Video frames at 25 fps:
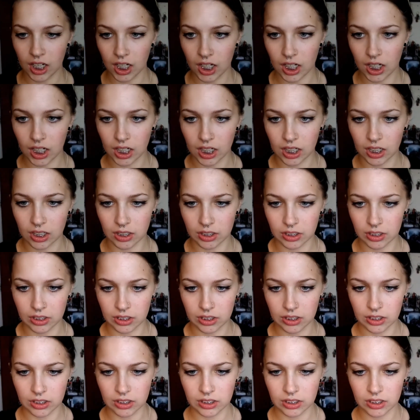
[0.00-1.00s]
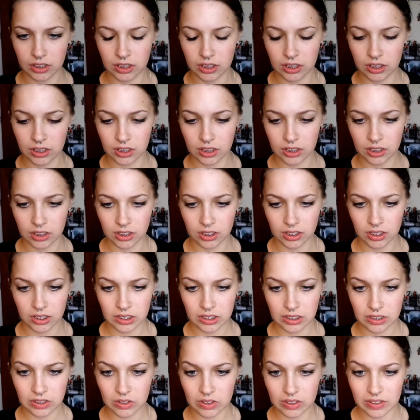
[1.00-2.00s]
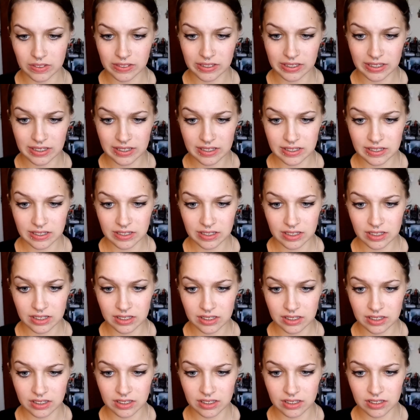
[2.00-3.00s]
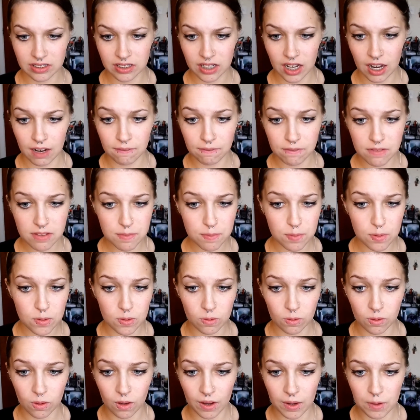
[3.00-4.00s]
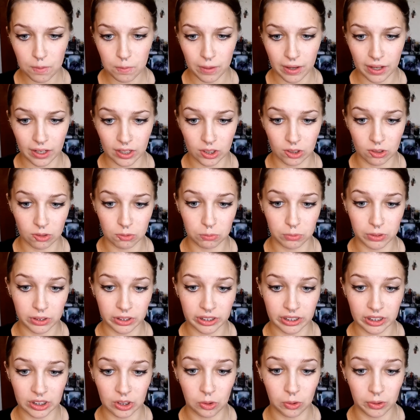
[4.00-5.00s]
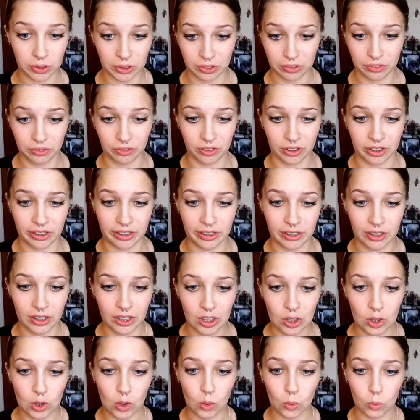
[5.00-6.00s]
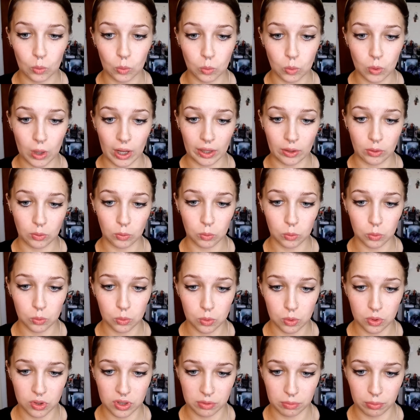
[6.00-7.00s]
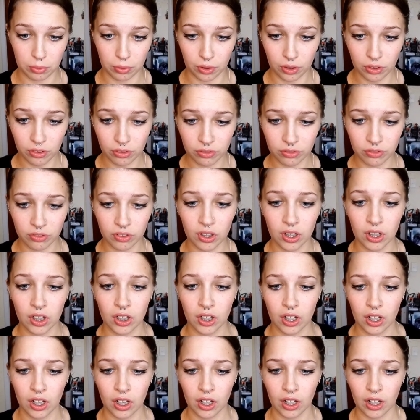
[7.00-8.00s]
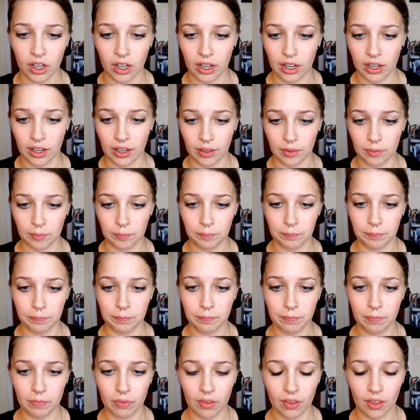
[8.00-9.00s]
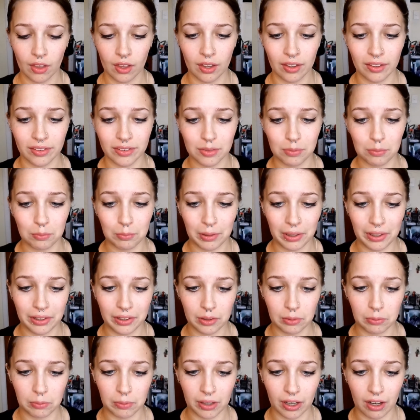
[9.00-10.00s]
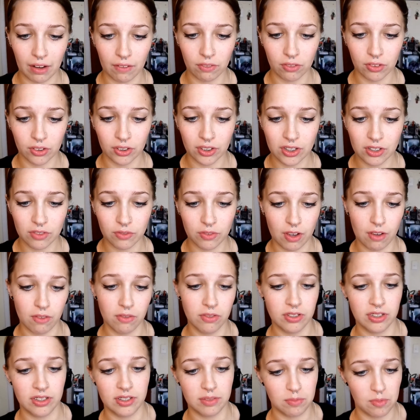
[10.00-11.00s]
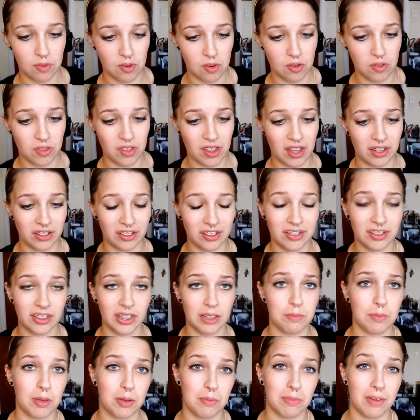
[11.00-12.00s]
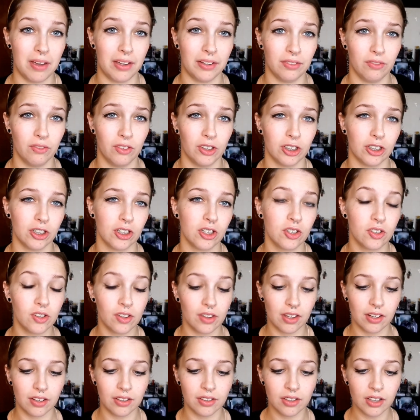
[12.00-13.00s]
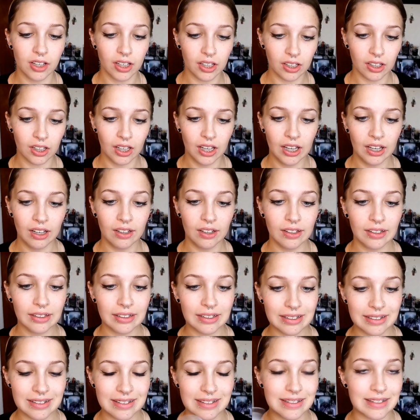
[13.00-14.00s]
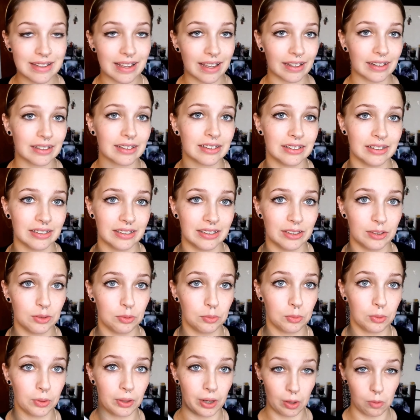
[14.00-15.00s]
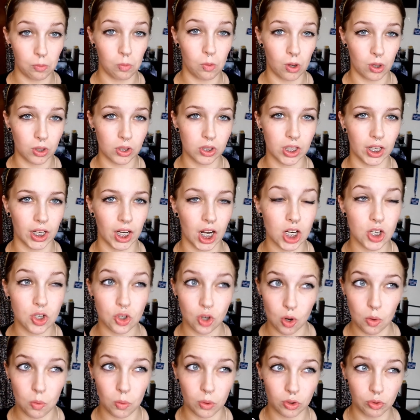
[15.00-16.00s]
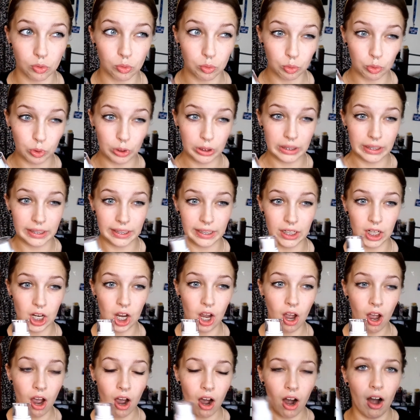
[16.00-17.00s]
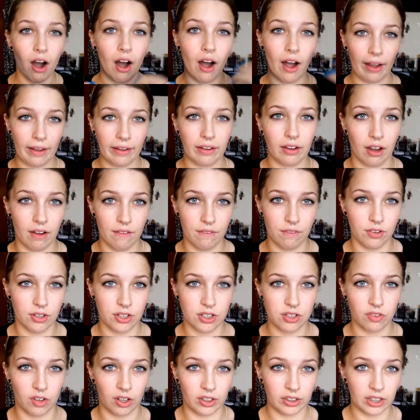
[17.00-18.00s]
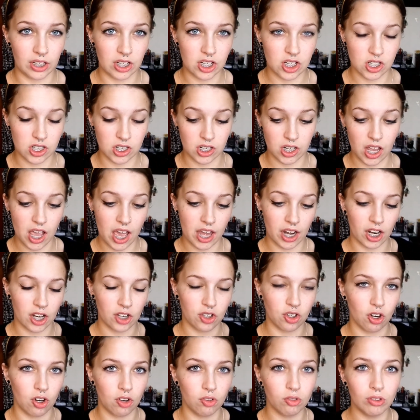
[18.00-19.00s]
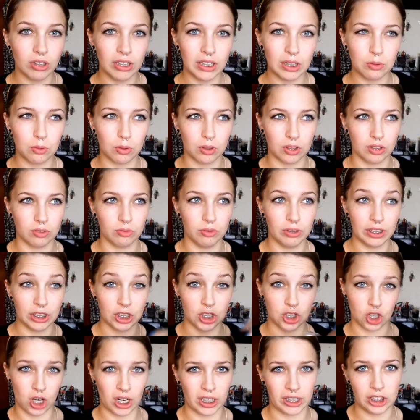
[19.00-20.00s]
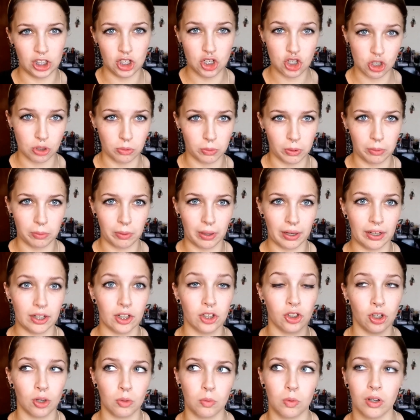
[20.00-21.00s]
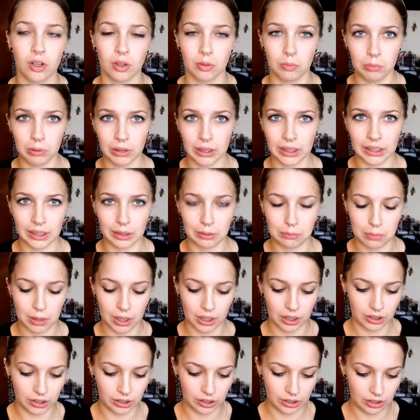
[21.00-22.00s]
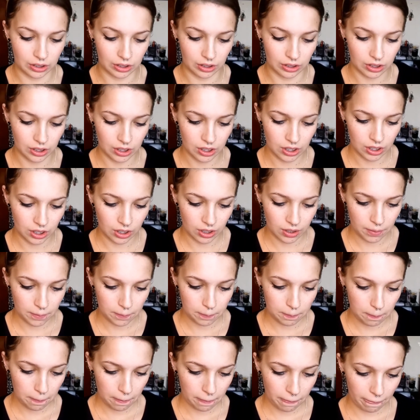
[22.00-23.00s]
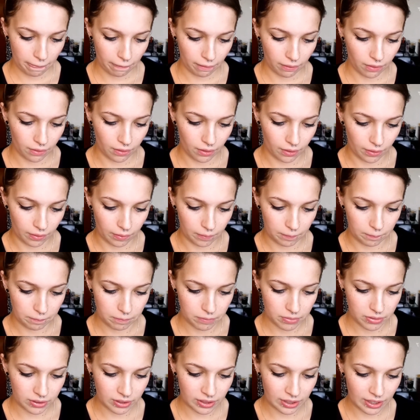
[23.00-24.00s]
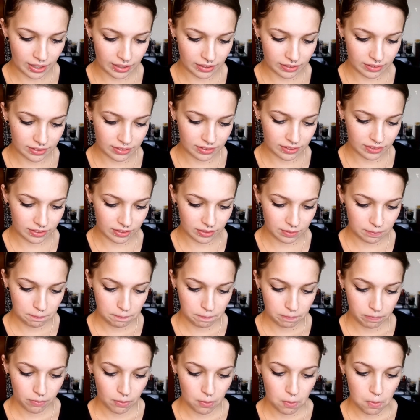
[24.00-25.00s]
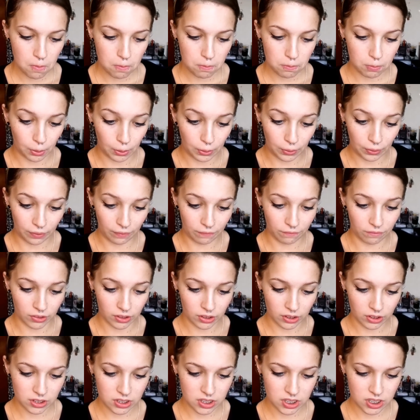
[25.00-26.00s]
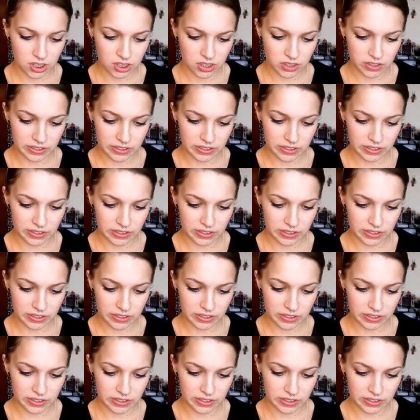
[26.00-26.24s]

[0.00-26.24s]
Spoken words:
So it says it's comfortable, lightweight, long wearing, oil free and waterproof. It's medium coverage, velvety smooth and a semi matte finish. So that is like exactly what I want. Like, I don't want a really high coverage foundation, and I don't really want a really shiny dewy one. I don't want completely matte either. So that's perfect.